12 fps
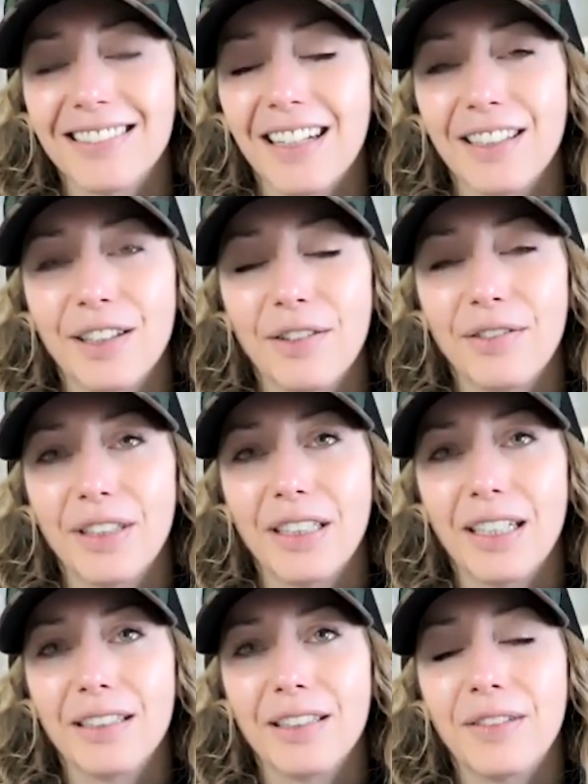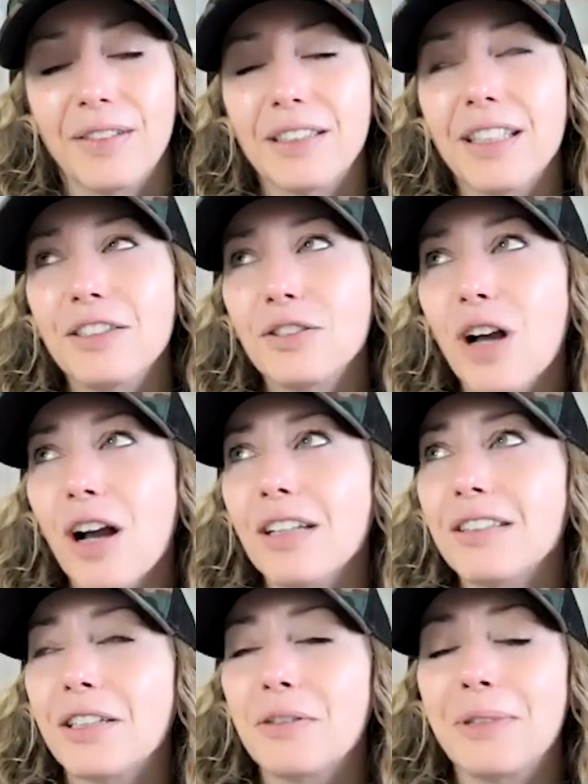I love it. I love it. Let's talk a
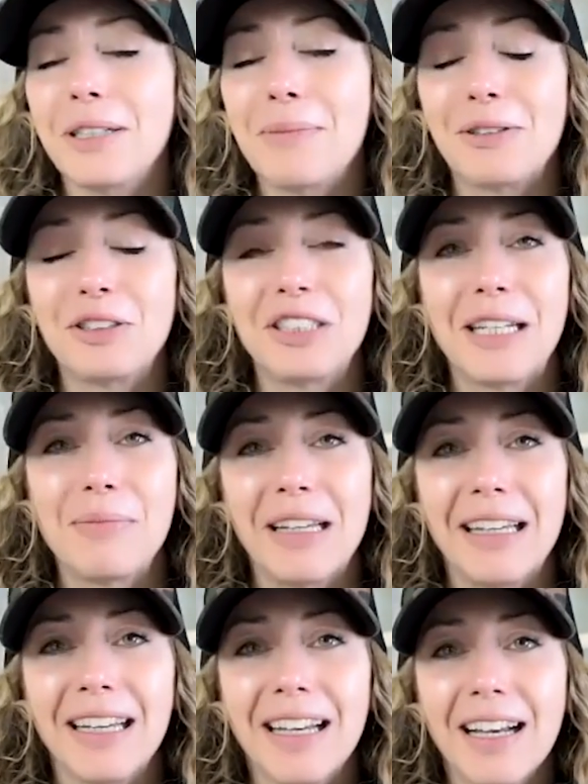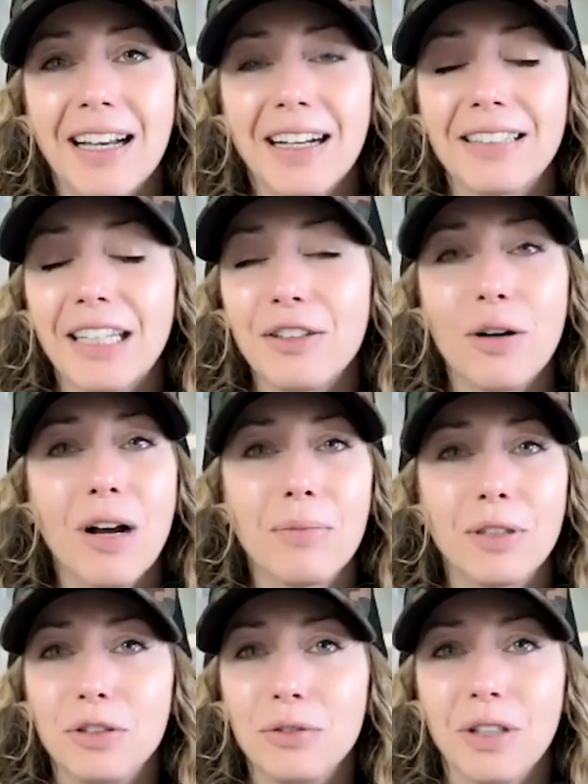little bit about Jamie because I know how
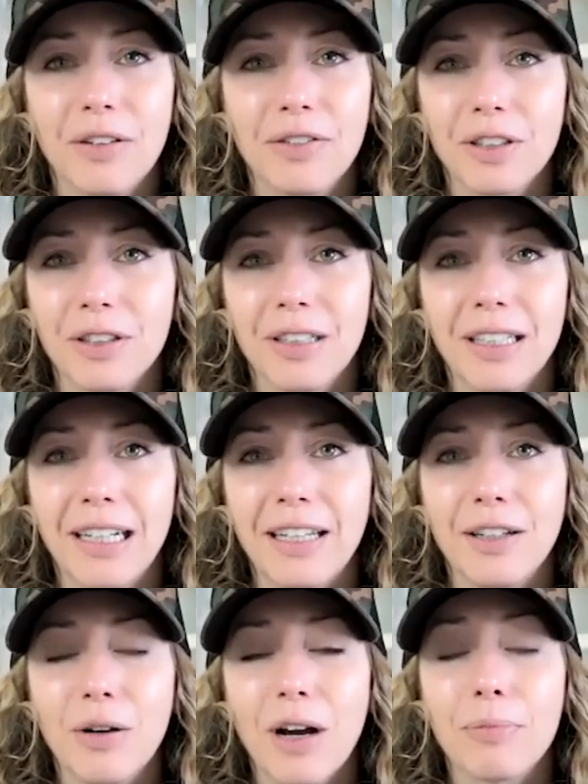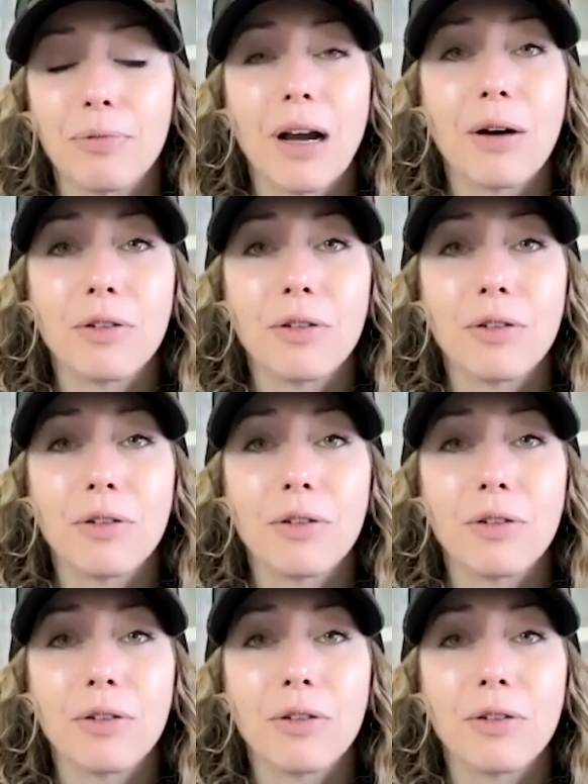much you love her and I know how proud